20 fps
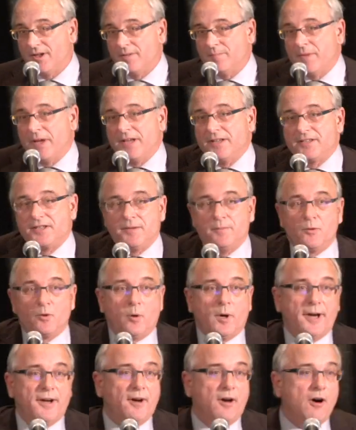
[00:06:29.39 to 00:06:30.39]
It may seem
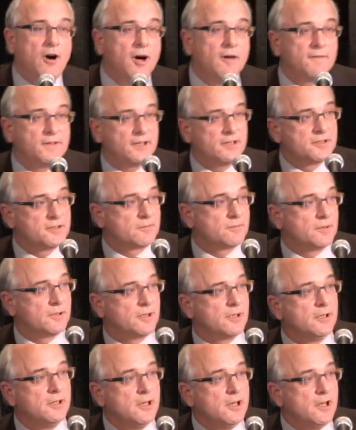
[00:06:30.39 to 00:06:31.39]
quite obvious with
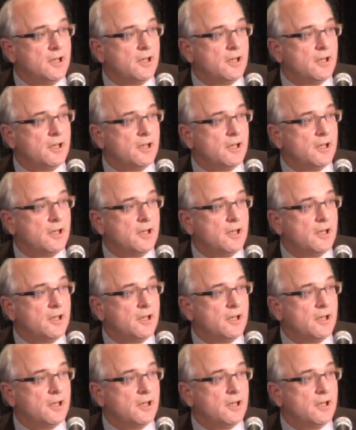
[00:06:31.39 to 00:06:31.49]
a,